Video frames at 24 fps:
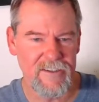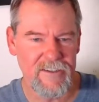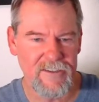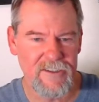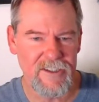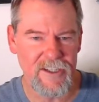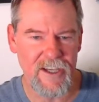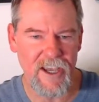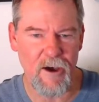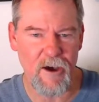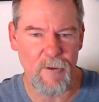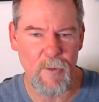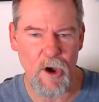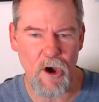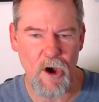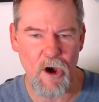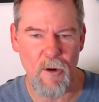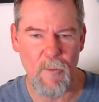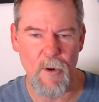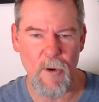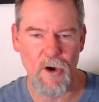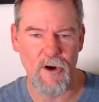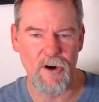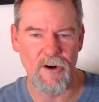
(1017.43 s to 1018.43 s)
to help
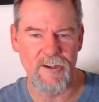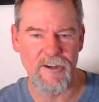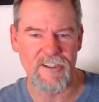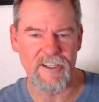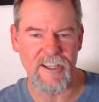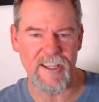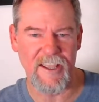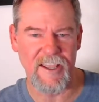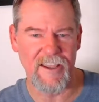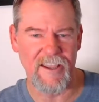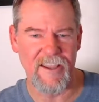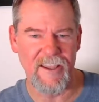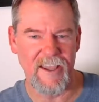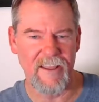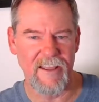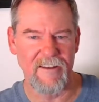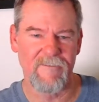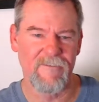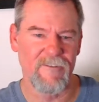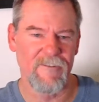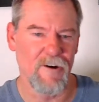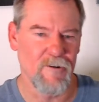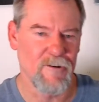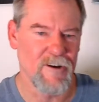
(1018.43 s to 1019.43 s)
homeowners and
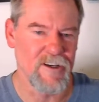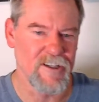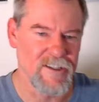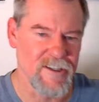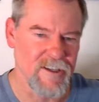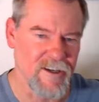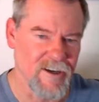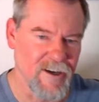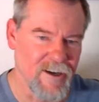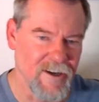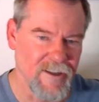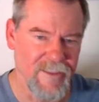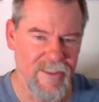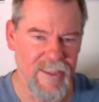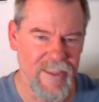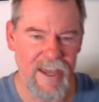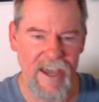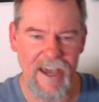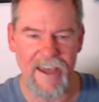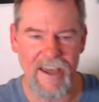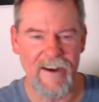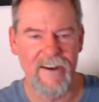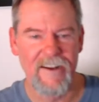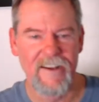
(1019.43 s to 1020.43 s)
focus on
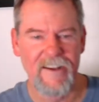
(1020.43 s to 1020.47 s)
that.